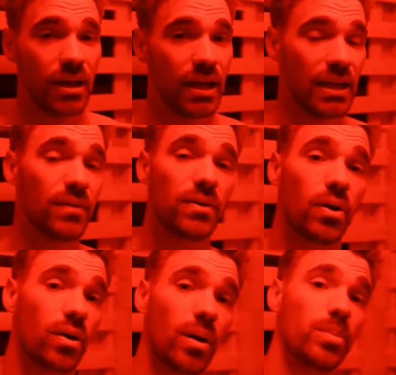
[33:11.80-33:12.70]
And even
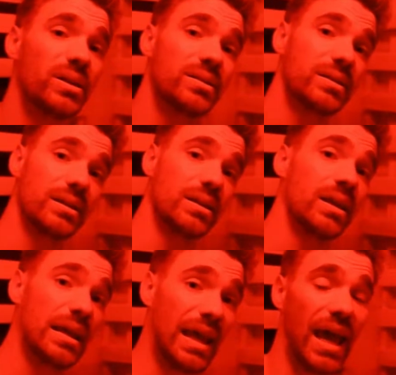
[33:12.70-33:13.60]
though companies can
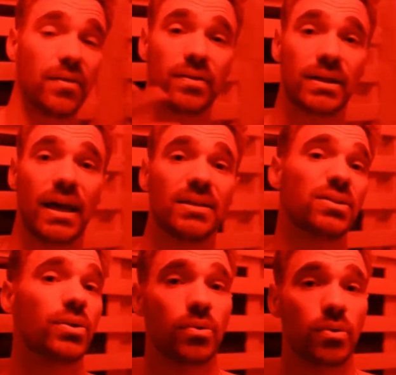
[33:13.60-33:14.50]
advertise
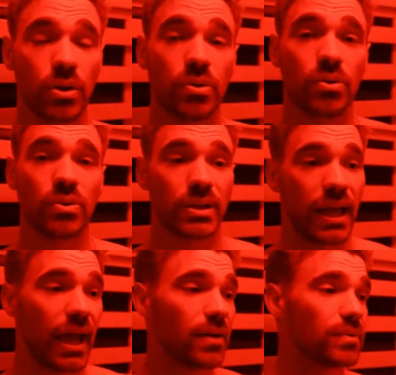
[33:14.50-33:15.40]
no glues and
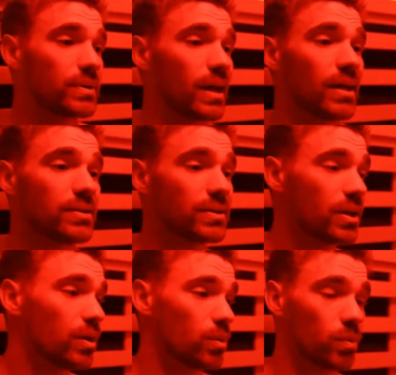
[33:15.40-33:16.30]
advertise
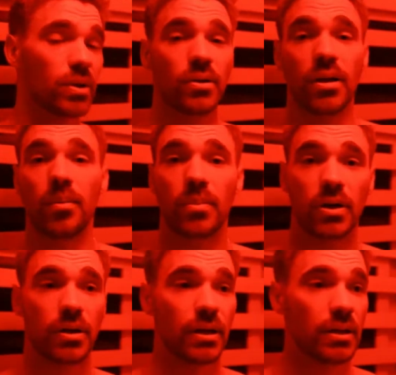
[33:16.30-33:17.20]
real
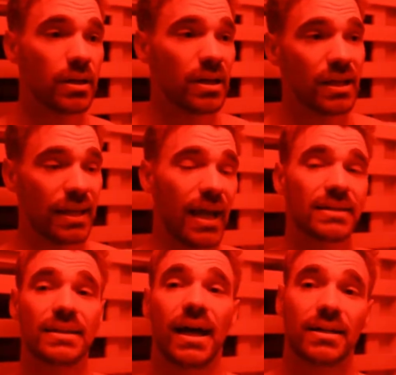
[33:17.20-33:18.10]
lumber and
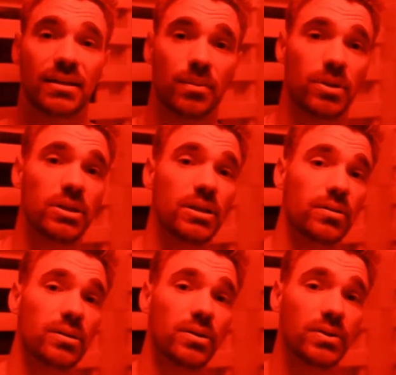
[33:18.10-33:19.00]
non-toxic
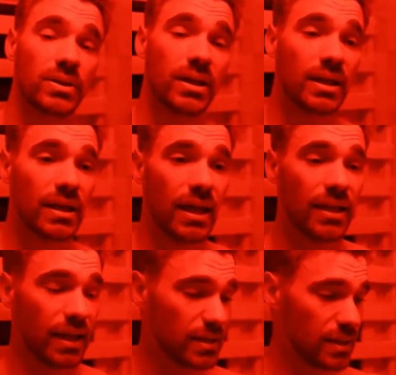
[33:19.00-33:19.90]
materials,
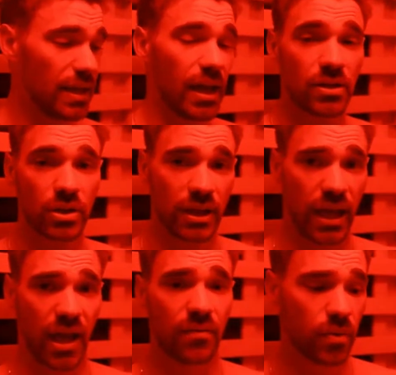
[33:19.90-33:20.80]
unless they actually
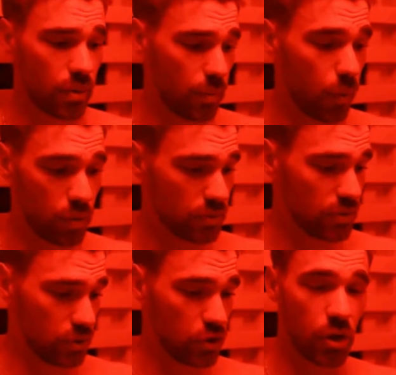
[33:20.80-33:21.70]
have the reports
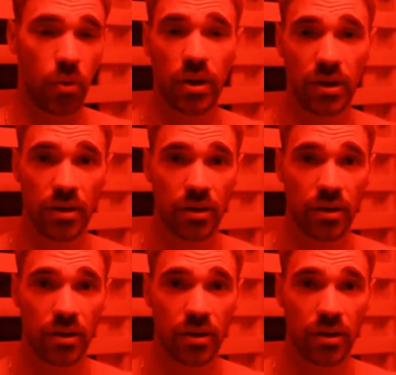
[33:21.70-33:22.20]
to show it,